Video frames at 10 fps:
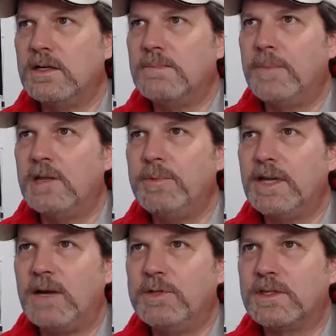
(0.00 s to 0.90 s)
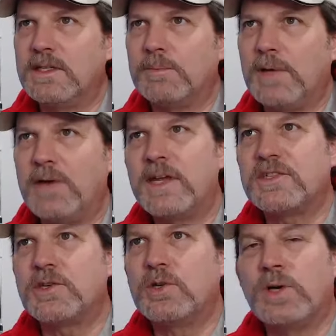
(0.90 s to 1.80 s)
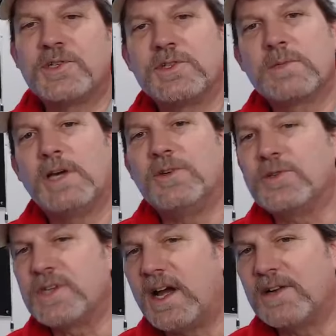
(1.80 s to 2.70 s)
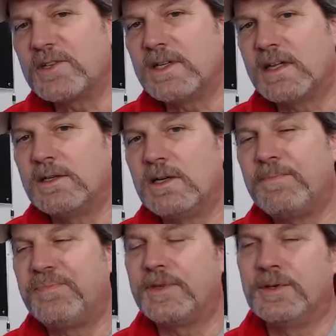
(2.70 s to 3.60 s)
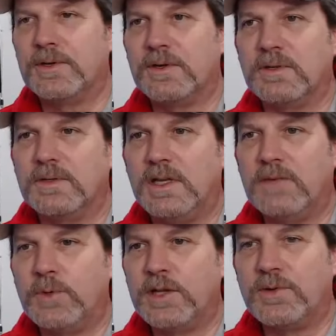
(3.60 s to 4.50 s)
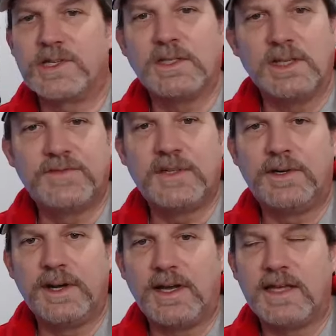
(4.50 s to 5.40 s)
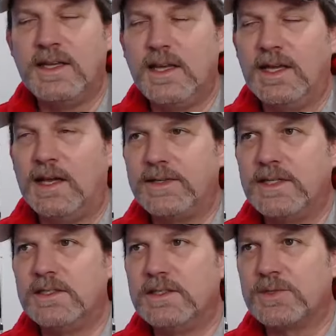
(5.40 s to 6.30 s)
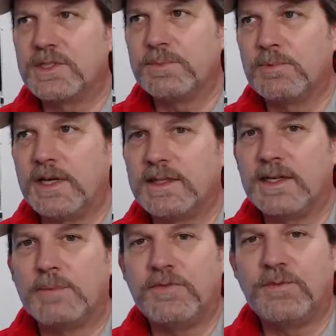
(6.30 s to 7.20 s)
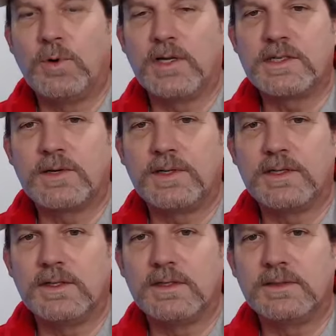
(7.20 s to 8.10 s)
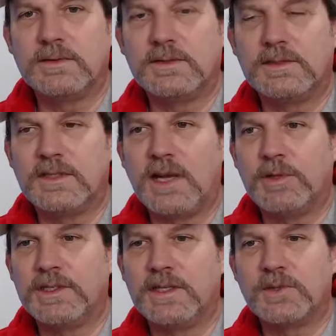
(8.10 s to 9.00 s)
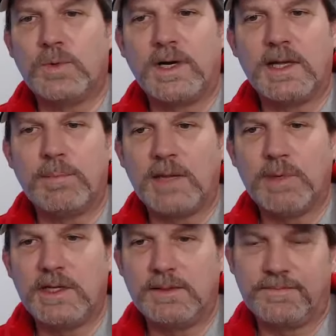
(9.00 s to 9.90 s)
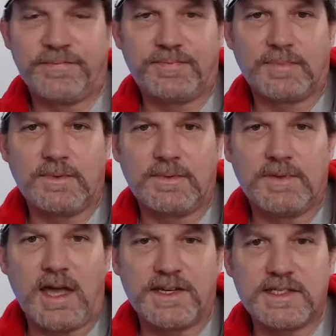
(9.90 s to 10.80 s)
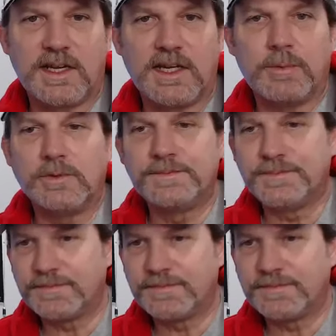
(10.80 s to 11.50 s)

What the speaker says: maybe I would think of, I would ask you questions about your tire setup, your whether it's lifted or not. I'd need to know some about that before I started dabbling into why it might be not as stable.